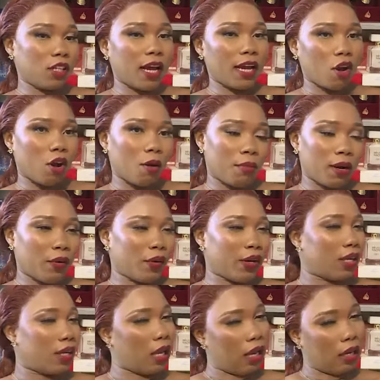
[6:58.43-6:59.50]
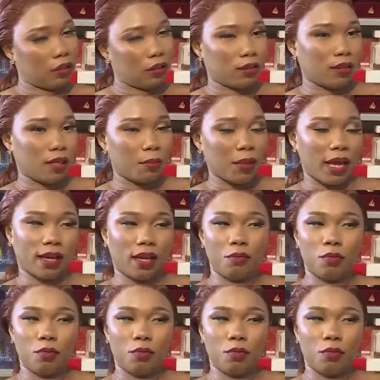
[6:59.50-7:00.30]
I got married and I'm like,